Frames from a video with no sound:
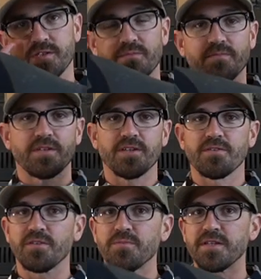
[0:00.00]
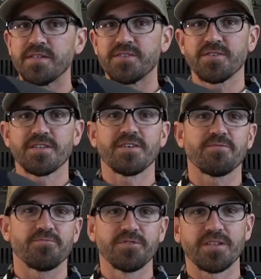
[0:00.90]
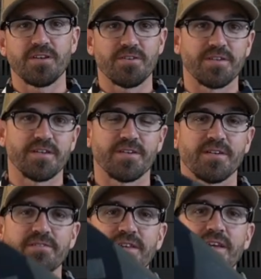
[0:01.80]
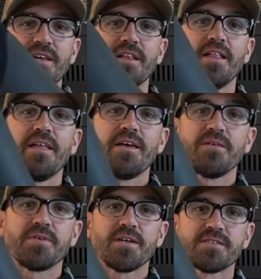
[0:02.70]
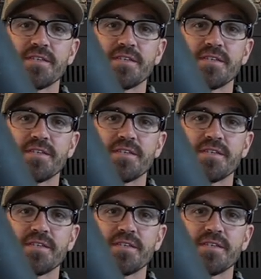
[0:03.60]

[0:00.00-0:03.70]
It's, you know, a little bit easier to get on, really hard to get off. And because of